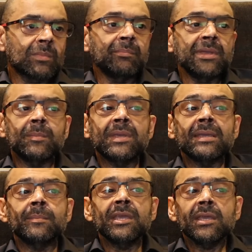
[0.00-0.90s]
me
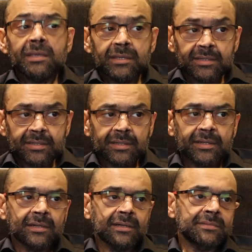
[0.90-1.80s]
being me,
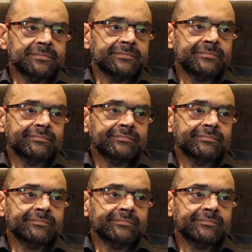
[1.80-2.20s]
I